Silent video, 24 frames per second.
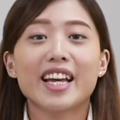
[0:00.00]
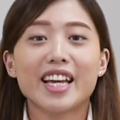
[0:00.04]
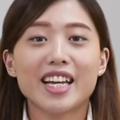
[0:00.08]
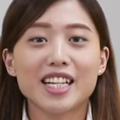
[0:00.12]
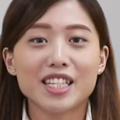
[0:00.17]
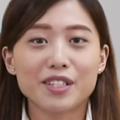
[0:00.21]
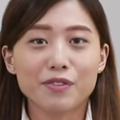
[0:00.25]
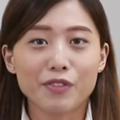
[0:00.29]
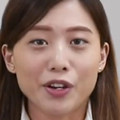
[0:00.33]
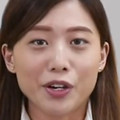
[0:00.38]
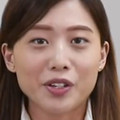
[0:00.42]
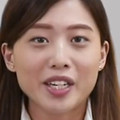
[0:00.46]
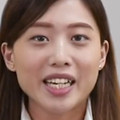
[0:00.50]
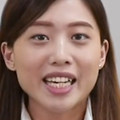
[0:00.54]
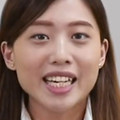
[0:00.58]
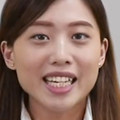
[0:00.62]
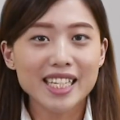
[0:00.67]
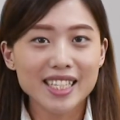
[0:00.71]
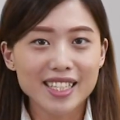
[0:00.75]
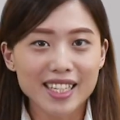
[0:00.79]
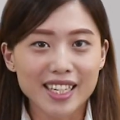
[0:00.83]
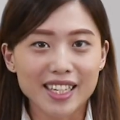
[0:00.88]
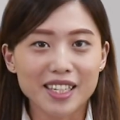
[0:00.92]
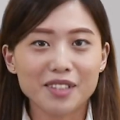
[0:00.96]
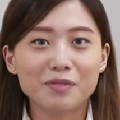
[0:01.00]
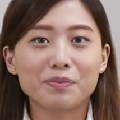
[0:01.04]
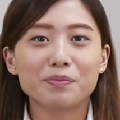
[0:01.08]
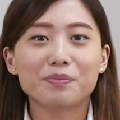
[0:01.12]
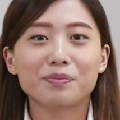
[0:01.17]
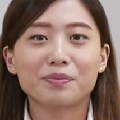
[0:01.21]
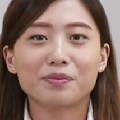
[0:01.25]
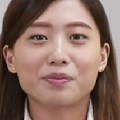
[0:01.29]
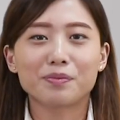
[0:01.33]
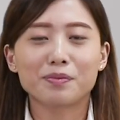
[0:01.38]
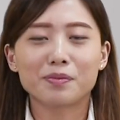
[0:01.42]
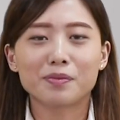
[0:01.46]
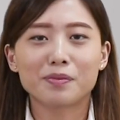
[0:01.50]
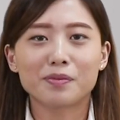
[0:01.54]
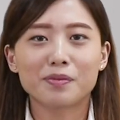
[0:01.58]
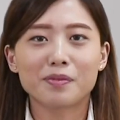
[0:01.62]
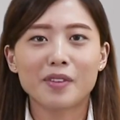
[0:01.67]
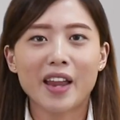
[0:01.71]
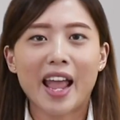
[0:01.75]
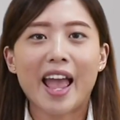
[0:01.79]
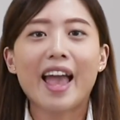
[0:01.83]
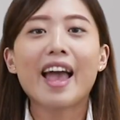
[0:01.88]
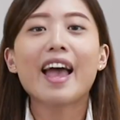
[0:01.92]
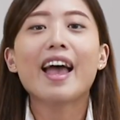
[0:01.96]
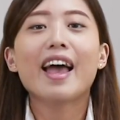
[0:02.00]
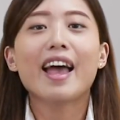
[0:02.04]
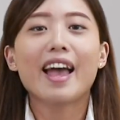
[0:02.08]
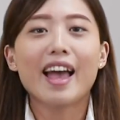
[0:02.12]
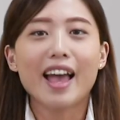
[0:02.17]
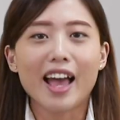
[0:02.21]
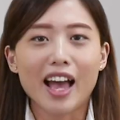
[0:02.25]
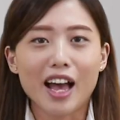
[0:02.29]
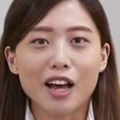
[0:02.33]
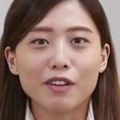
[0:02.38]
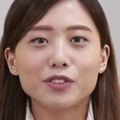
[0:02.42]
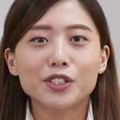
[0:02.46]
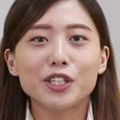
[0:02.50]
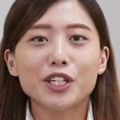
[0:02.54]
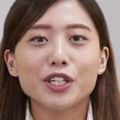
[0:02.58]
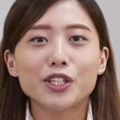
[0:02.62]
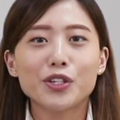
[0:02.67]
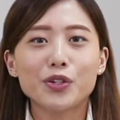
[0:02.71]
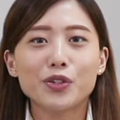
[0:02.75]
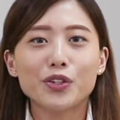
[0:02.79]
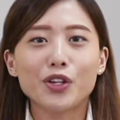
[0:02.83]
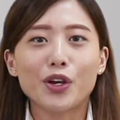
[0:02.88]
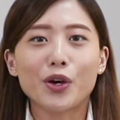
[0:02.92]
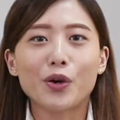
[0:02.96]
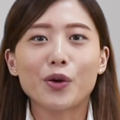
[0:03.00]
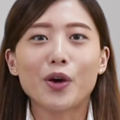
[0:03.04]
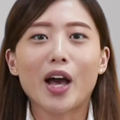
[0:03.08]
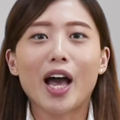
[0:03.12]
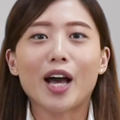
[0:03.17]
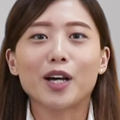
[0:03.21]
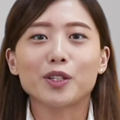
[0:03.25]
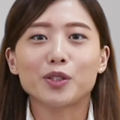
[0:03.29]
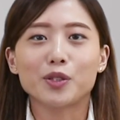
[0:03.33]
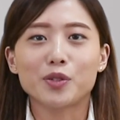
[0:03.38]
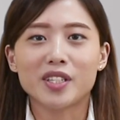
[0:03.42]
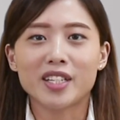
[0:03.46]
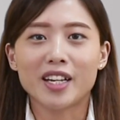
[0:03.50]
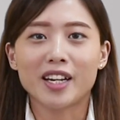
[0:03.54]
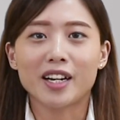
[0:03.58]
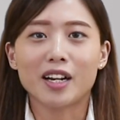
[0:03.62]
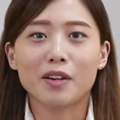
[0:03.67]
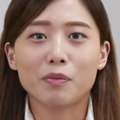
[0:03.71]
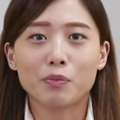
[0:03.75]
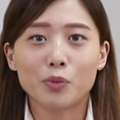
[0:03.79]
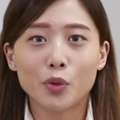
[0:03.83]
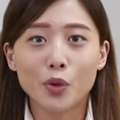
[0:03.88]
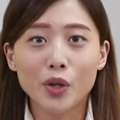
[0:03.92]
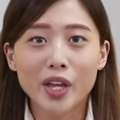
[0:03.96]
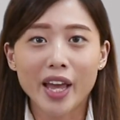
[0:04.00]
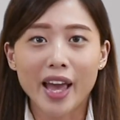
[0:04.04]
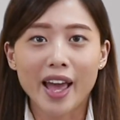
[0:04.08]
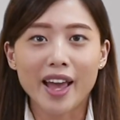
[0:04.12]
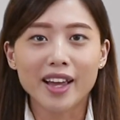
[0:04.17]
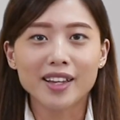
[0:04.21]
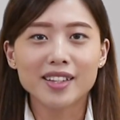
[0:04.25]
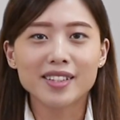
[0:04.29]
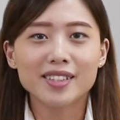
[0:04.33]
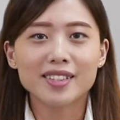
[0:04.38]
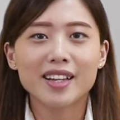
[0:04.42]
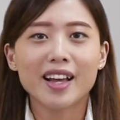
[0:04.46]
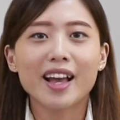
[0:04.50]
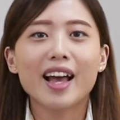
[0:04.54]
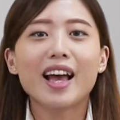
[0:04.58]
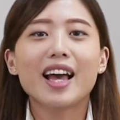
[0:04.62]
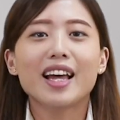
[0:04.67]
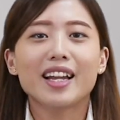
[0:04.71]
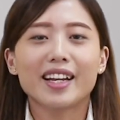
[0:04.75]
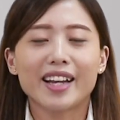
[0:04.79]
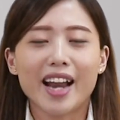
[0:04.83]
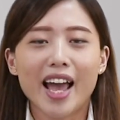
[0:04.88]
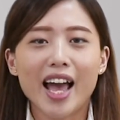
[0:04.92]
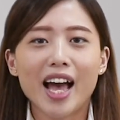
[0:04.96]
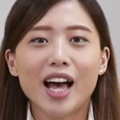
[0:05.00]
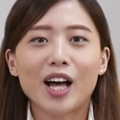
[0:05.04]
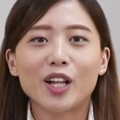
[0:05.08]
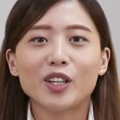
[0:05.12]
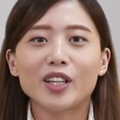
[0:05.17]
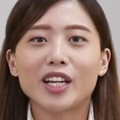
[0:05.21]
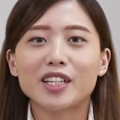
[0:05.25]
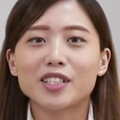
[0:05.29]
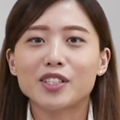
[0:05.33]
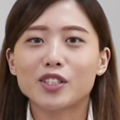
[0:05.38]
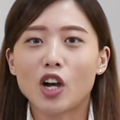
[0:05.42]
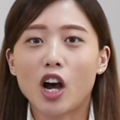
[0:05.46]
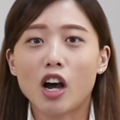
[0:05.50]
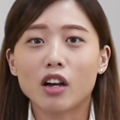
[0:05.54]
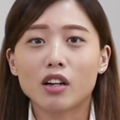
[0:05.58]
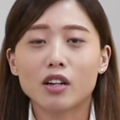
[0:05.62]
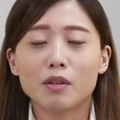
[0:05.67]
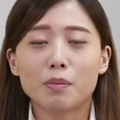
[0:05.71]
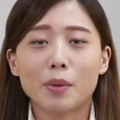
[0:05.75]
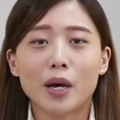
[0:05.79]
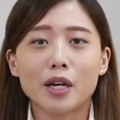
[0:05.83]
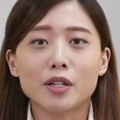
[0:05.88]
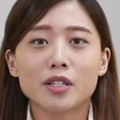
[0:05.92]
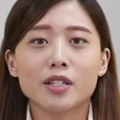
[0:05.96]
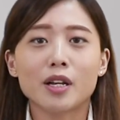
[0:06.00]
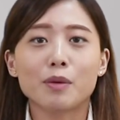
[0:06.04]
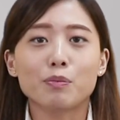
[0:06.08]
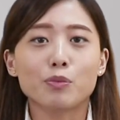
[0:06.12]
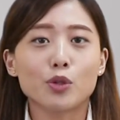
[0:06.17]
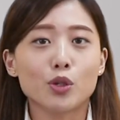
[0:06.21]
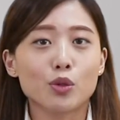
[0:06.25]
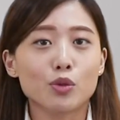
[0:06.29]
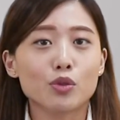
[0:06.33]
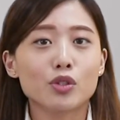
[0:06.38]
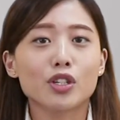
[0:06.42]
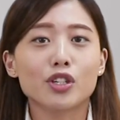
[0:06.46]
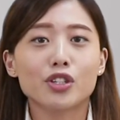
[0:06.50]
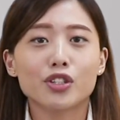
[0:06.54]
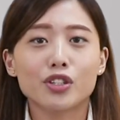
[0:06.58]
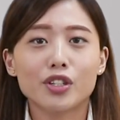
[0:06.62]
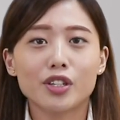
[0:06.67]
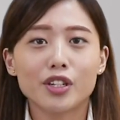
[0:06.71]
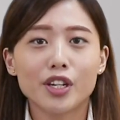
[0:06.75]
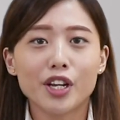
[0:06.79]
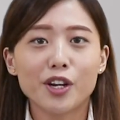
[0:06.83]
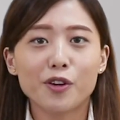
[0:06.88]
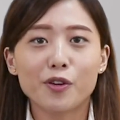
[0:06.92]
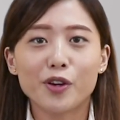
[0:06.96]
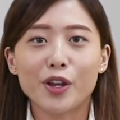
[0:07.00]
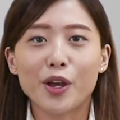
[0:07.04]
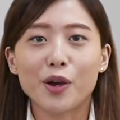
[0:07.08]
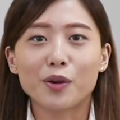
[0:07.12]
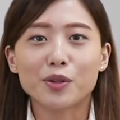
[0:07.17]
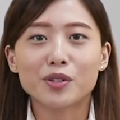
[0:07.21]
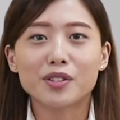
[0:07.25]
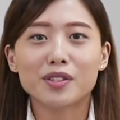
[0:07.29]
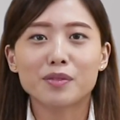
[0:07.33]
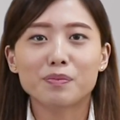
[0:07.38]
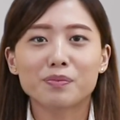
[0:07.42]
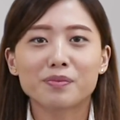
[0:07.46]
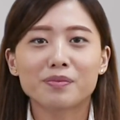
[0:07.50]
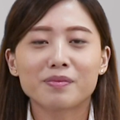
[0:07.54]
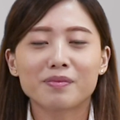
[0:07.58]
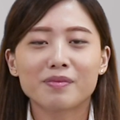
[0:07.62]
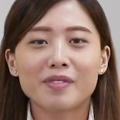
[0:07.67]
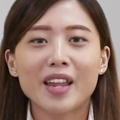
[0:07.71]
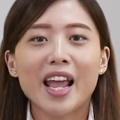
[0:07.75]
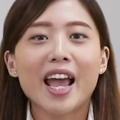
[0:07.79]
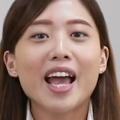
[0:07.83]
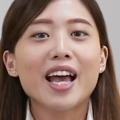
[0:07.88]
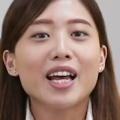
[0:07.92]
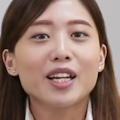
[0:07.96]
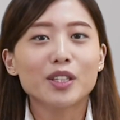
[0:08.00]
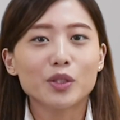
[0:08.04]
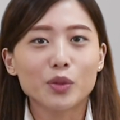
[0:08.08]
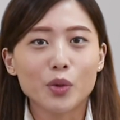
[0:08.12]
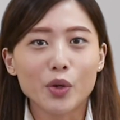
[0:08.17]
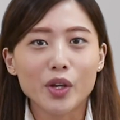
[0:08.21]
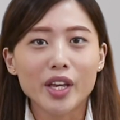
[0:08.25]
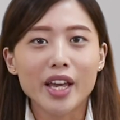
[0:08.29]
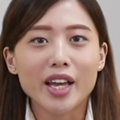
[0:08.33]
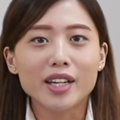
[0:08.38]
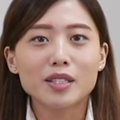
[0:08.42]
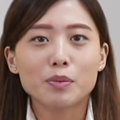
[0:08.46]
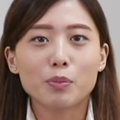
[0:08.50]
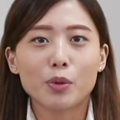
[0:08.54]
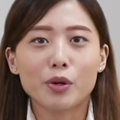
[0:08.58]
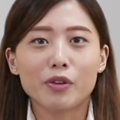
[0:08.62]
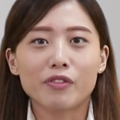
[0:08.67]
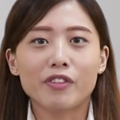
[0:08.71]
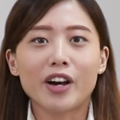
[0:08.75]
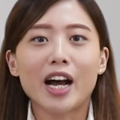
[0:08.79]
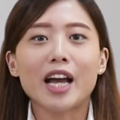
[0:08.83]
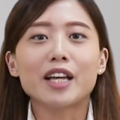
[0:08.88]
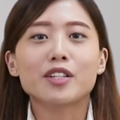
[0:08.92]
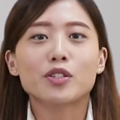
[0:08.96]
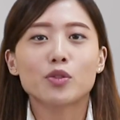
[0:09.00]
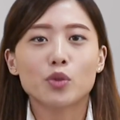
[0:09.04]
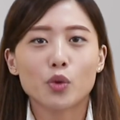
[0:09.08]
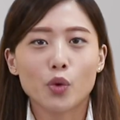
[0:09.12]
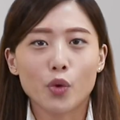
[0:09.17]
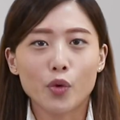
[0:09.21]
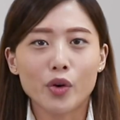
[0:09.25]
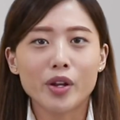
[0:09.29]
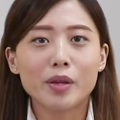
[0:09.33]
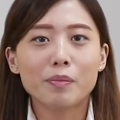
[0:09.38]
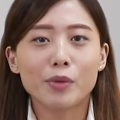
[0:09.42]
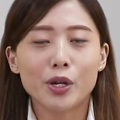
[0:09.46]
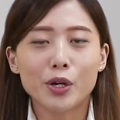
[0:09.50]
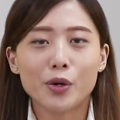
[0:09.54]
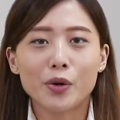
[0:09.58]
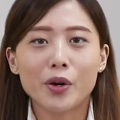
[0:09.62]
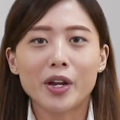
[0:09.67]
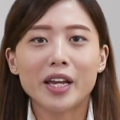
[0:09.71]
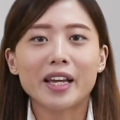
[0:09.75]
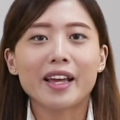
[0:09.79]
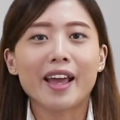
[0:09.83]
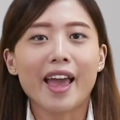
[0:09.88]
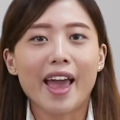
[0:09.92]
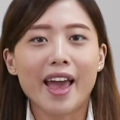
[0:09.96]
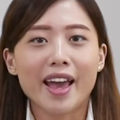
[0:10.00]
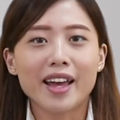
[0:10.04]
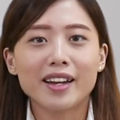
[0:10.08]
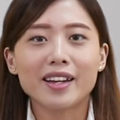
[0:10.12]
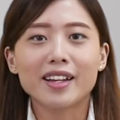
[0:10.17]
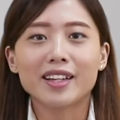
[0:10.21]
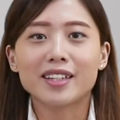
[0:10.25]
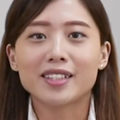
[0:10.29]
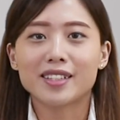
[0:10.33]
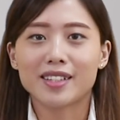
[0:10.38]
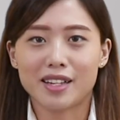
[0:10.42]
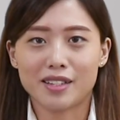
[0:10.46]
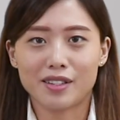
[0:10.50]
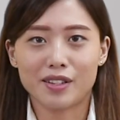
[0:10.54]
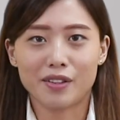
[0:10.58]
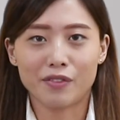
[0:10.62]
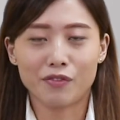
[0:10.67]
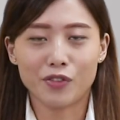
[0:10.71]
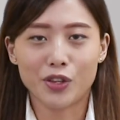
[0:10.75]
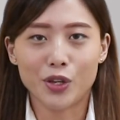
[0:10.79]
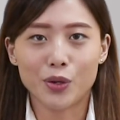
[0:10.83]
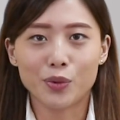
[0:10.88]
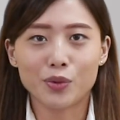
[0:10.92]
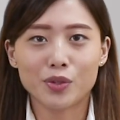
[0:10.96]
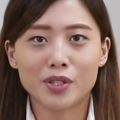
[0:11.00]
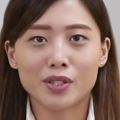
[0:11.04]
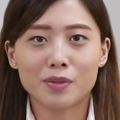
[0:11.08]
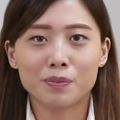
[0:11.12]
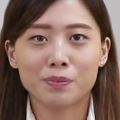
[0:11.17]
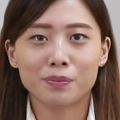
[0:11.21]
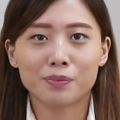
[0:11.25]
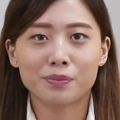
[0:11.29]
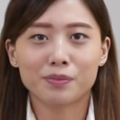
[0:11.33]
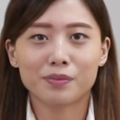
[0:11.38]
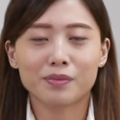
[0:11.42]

It's very easy. After you know how to set up TwinX, now let's talk about some user scenarios. TwinX provides screen mirroring and extensive use.